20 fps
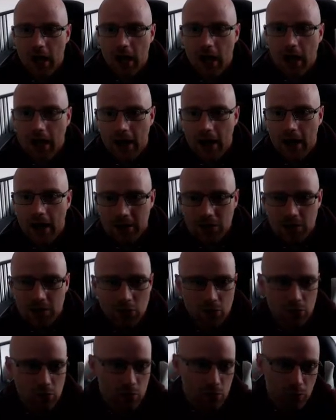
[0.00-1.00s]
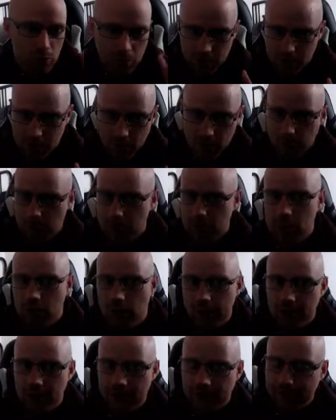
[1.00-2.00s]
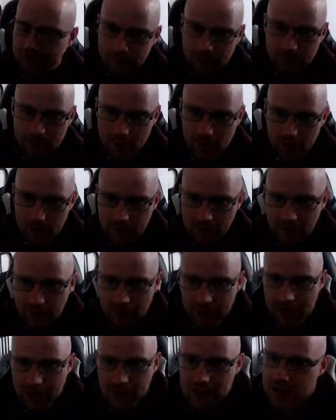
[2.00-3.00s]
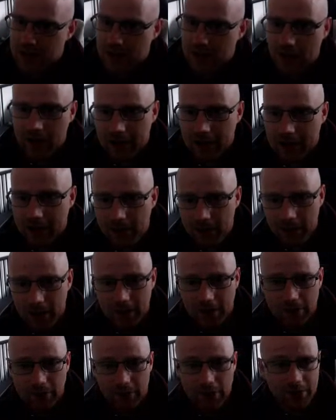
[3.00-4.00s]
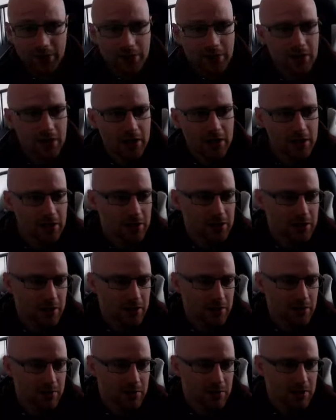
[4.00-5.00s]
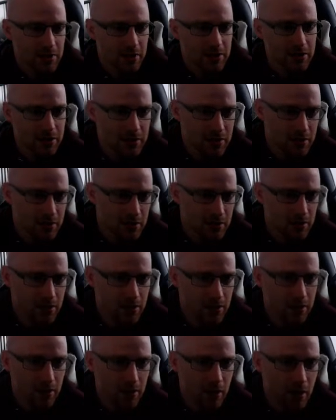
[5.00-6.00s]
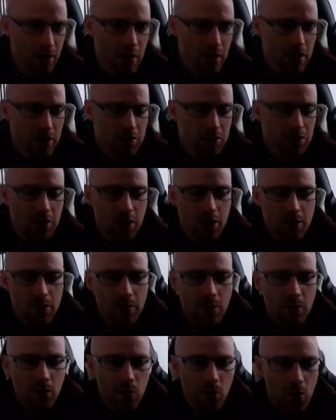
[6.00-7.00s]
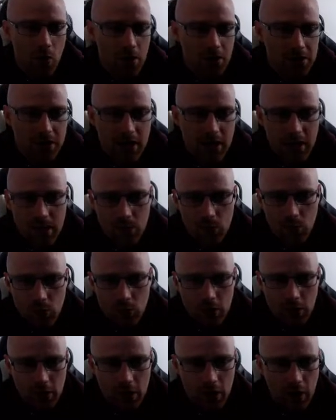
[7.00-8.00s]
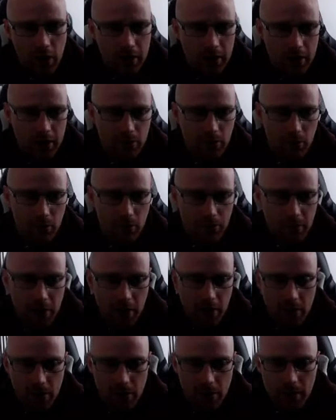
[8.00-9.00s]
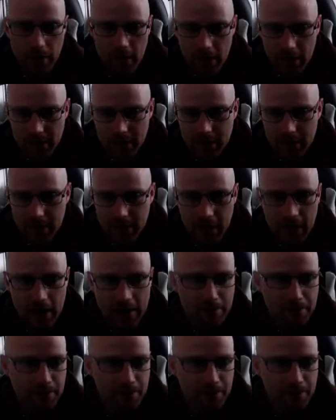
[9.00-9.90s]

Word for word: Atal was going to be my striker. Fantastic. And I completed the Renato Sanchez SBC as I discussed last time. So what our team will look like when we go into the game